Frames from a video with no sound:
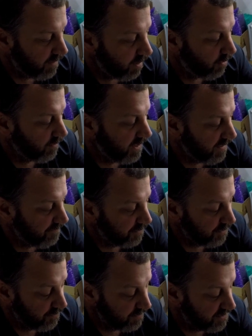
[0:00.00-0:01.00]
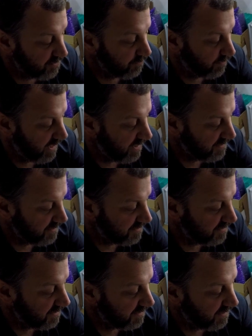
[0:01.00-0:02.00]
all they have to do is do what I just
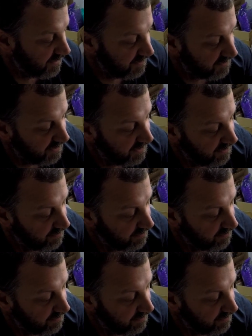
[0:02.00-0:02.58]
did. They just take their